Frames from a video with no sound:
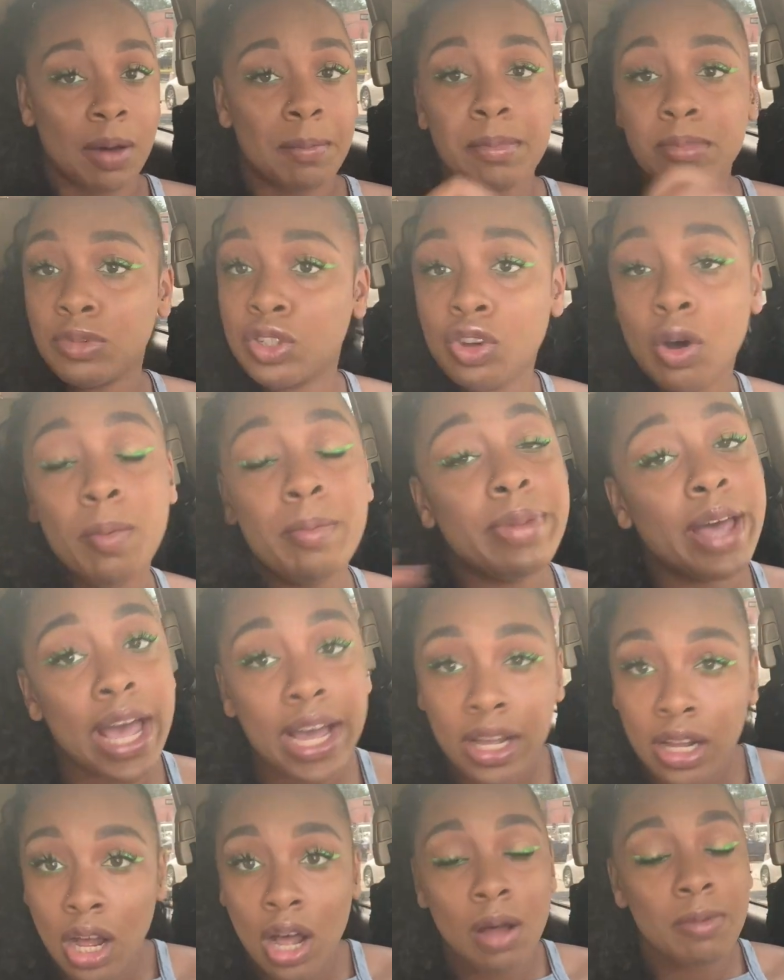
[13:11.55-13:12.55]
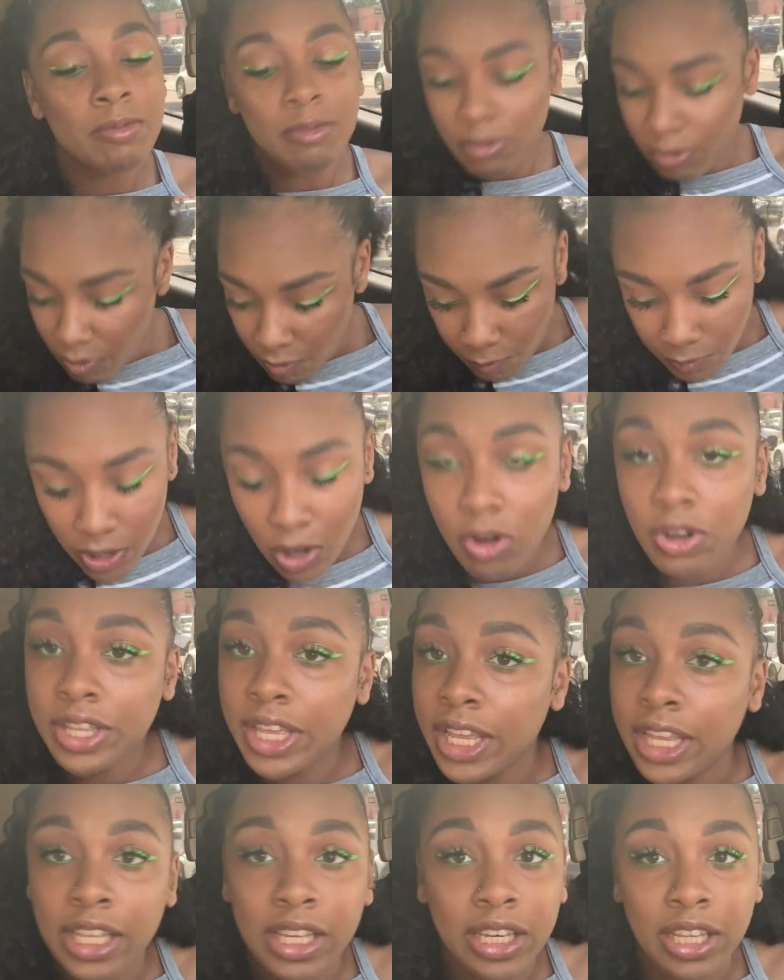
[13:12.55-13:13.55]
I'm just gonna back up. We gonna
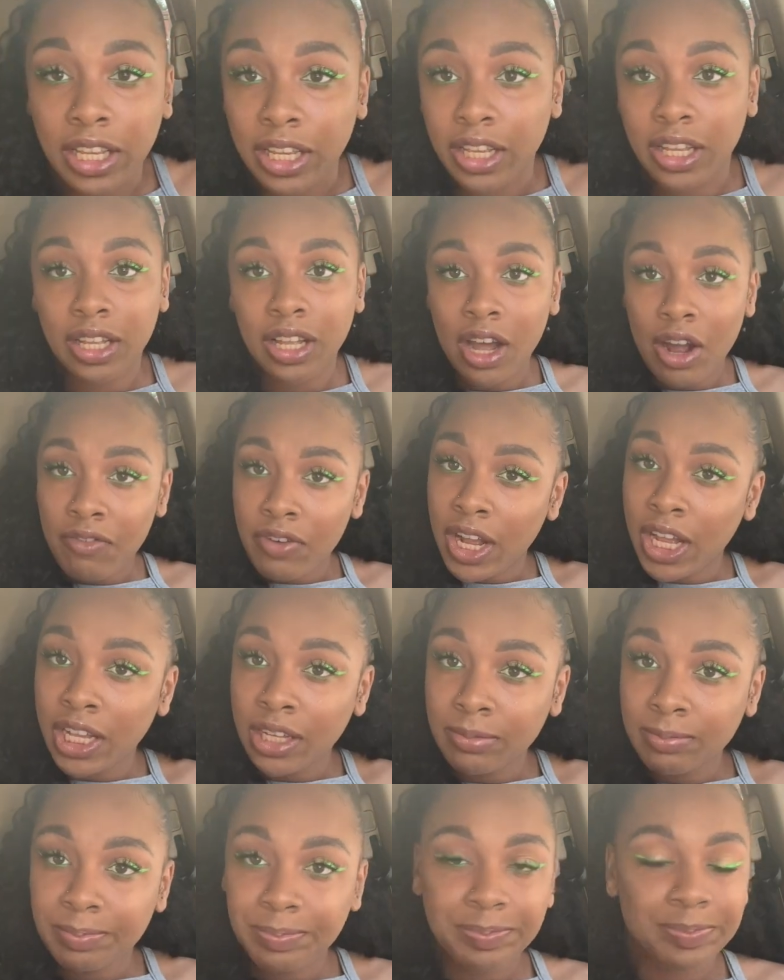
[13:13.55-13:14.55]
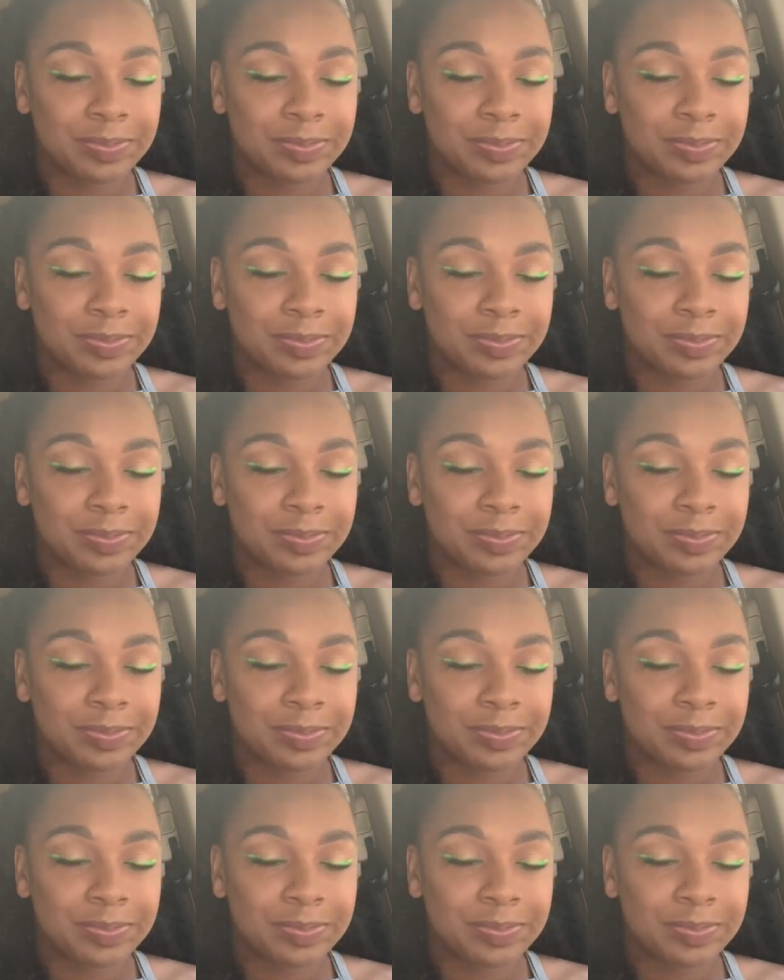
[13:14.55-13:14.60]
get in there, all right?